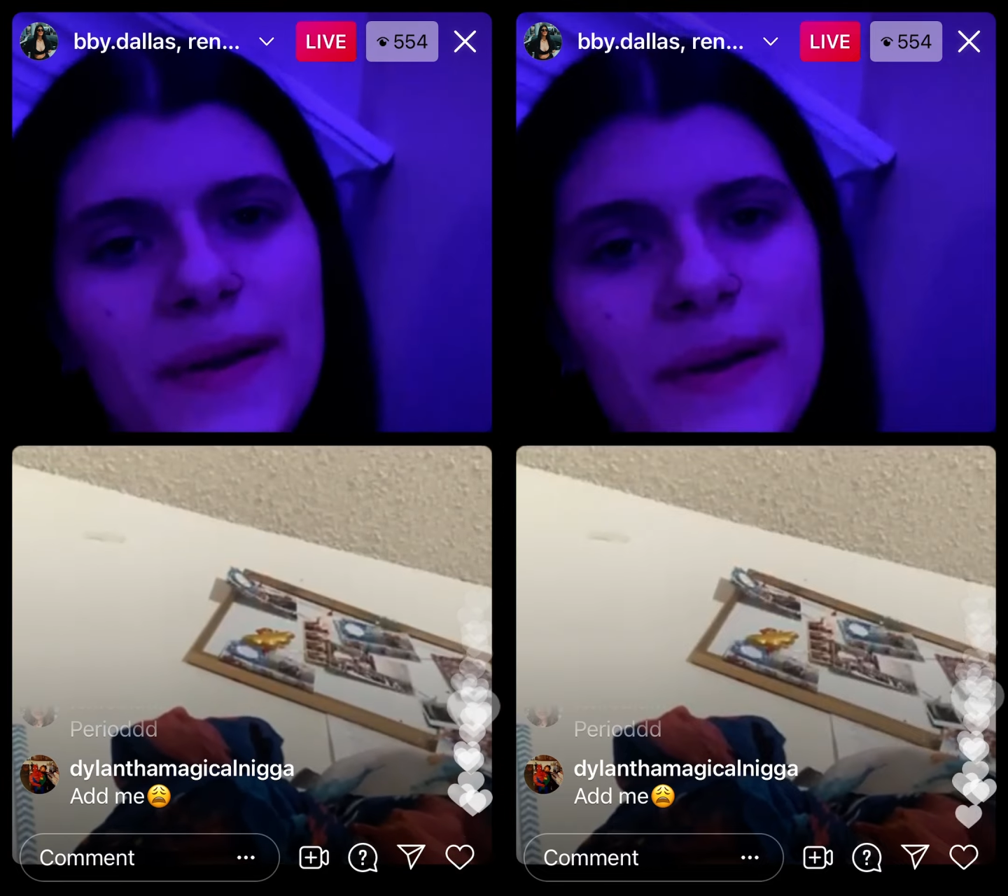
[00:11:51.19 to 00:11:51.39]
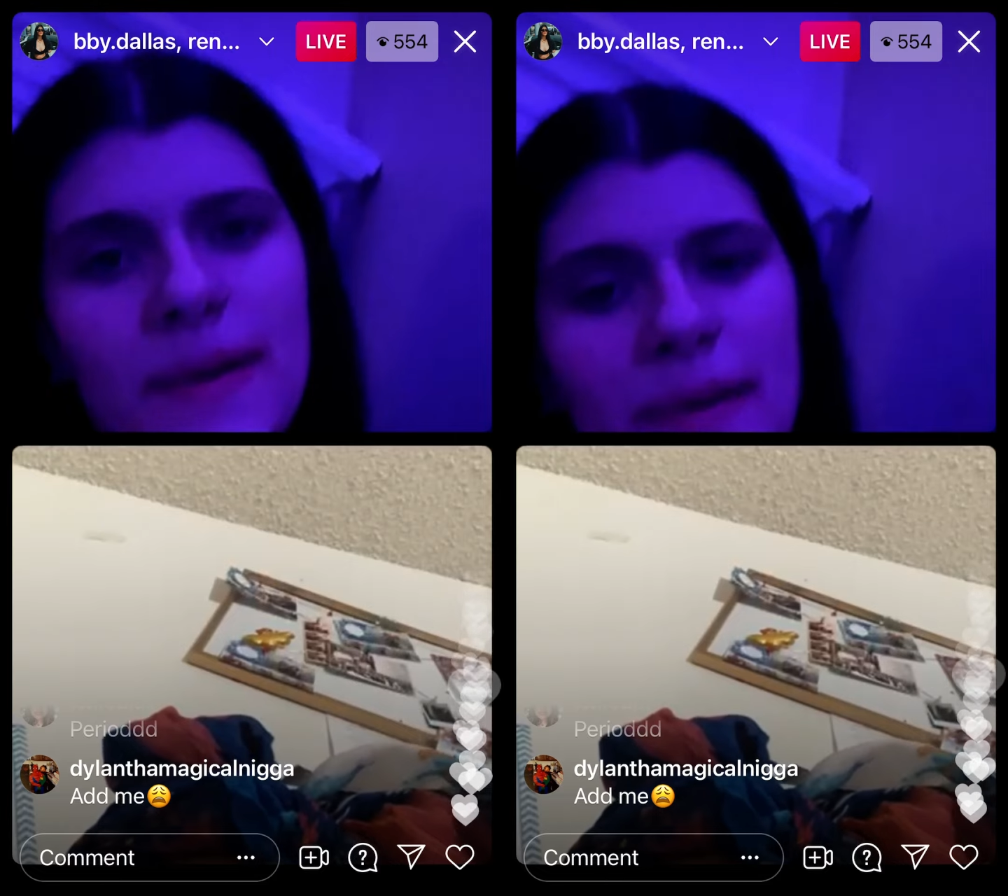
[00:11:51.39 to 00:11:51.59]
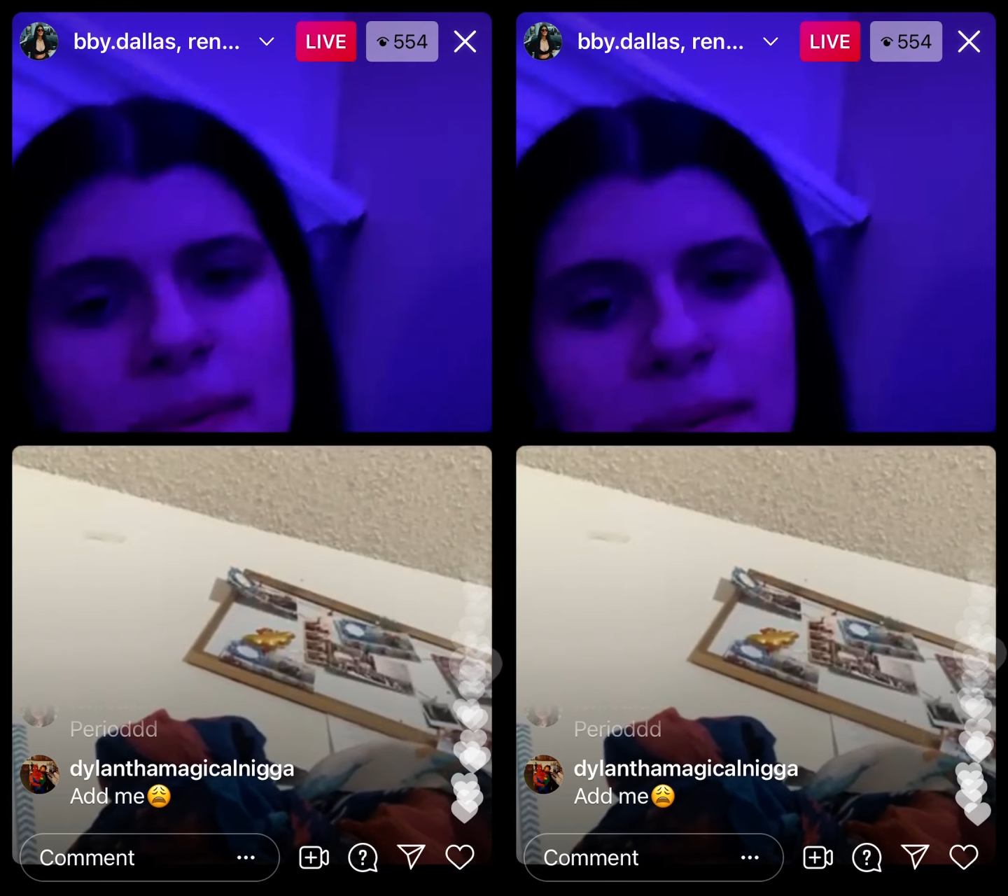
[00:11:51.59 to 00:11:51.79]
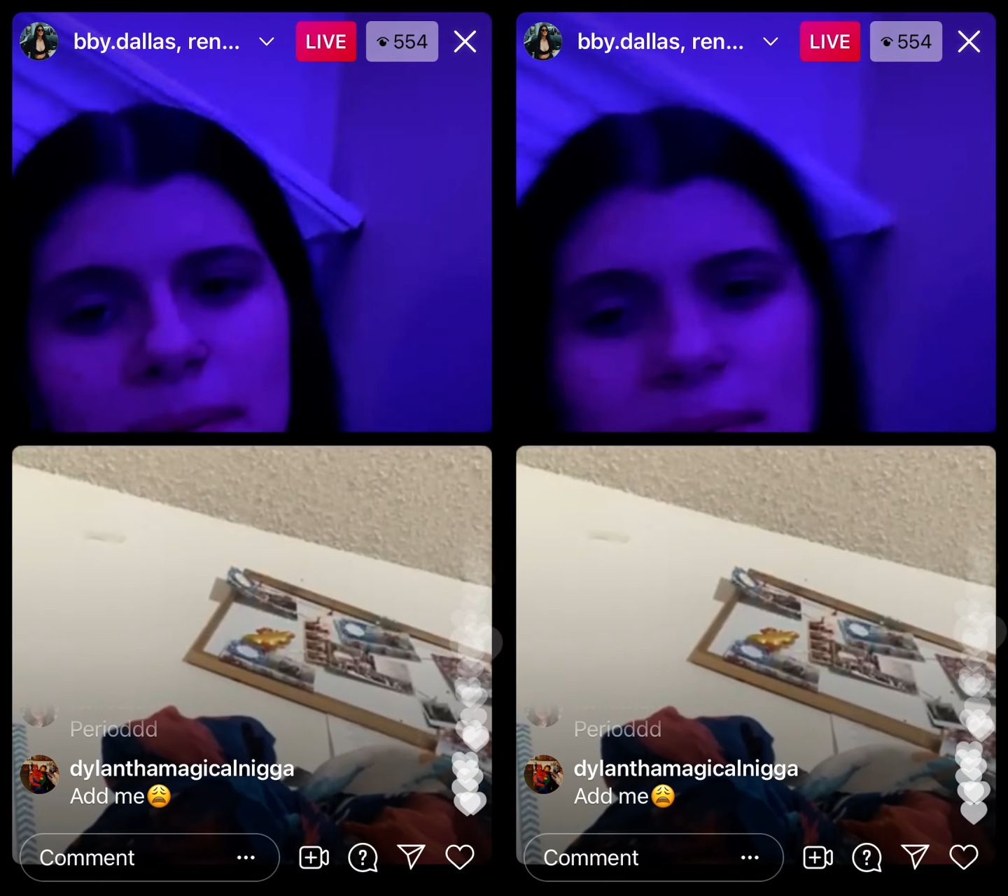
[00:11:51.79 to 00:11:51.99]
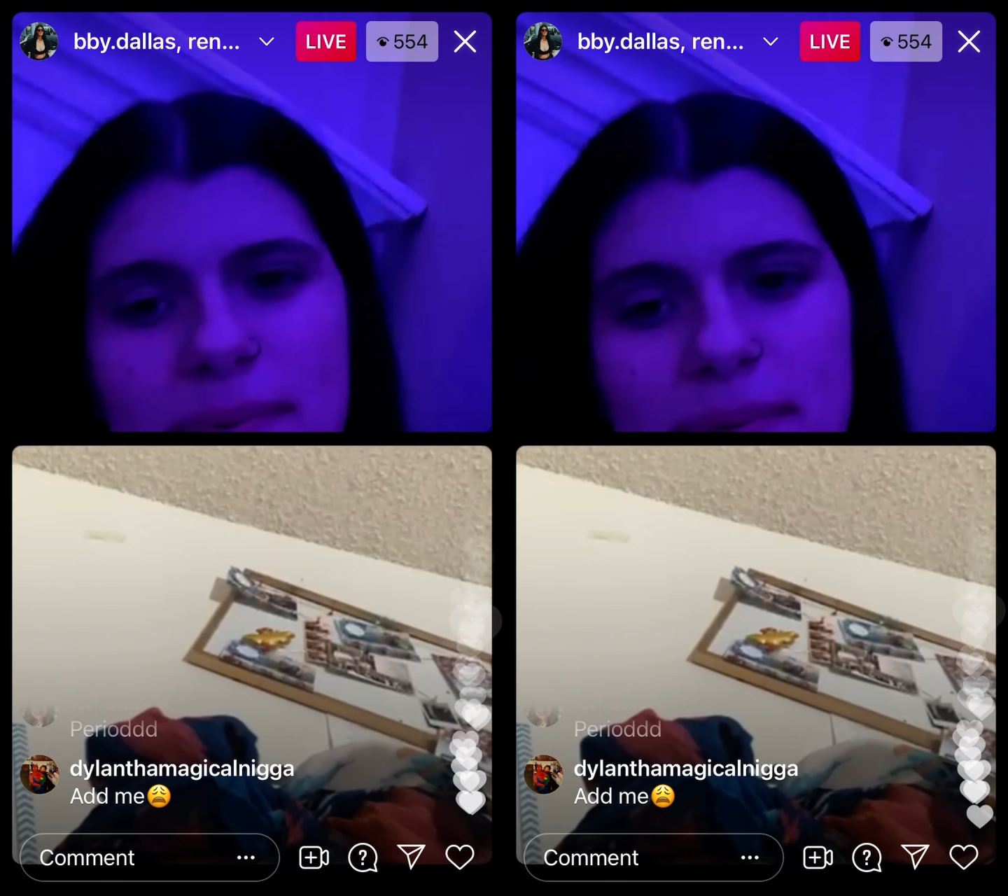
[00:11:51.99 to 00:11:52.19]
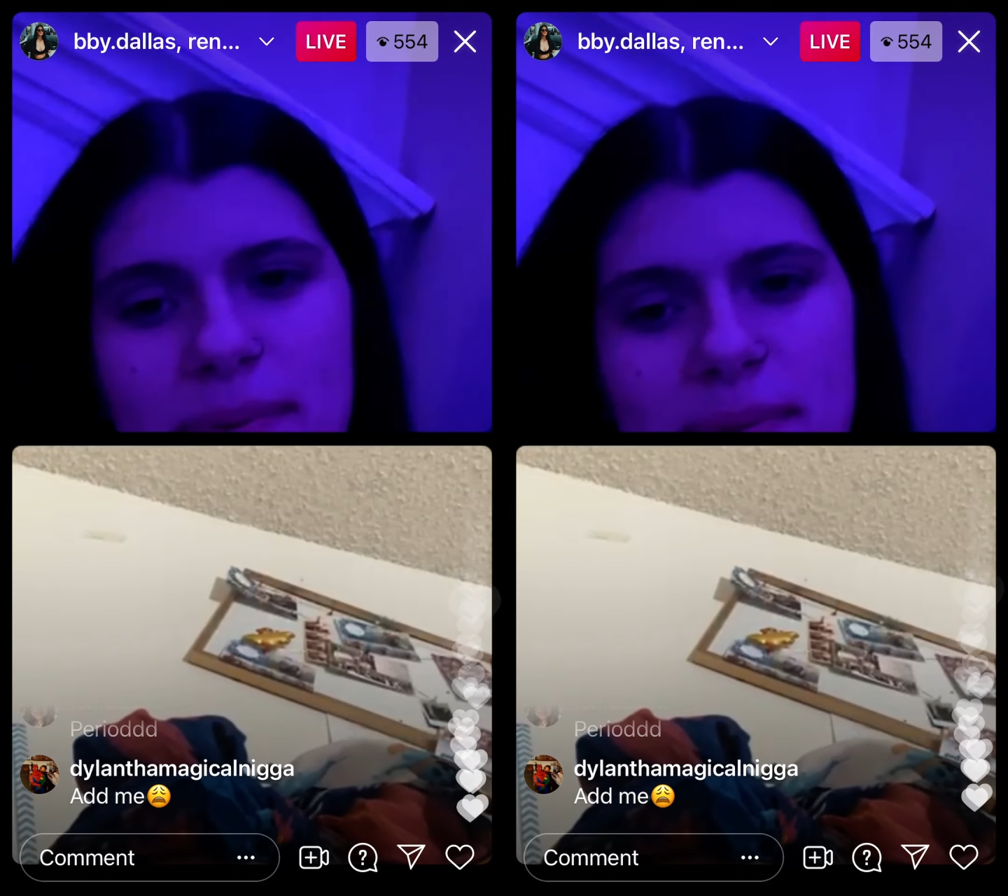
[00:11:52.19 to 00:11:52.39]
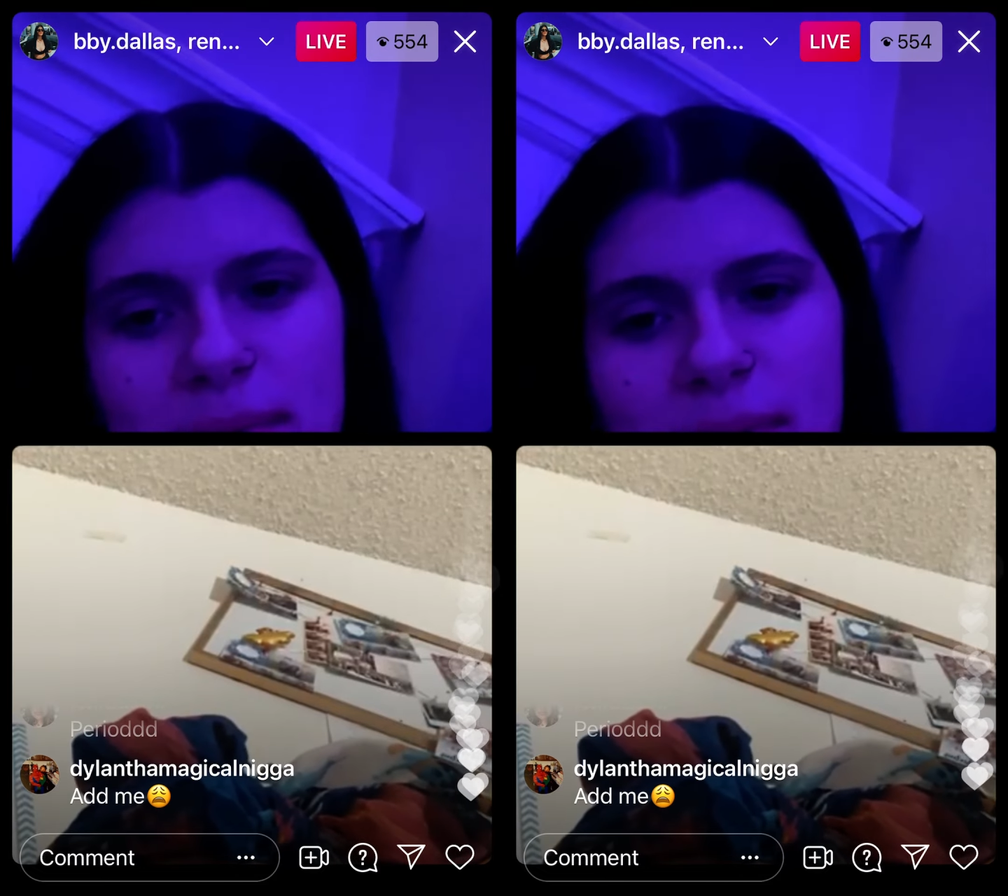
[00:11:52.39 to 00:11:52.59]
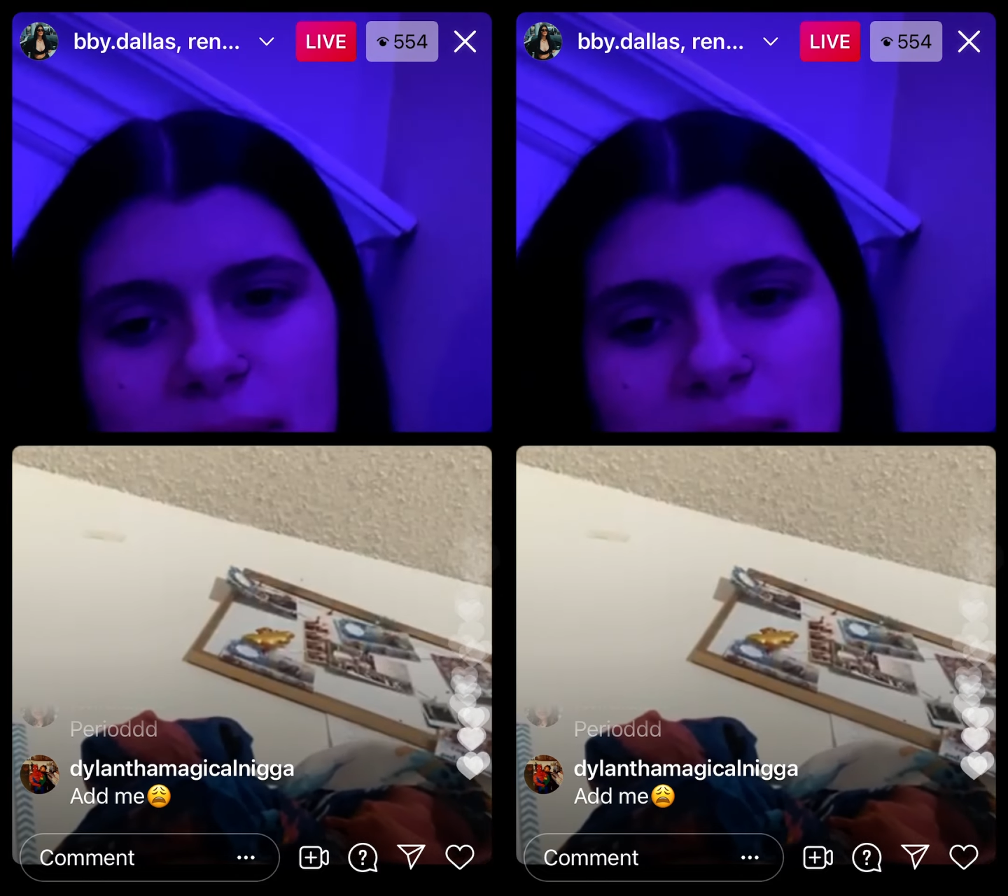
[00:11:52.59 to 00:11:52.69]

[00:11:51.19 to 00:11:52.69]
it is, because y'all not right.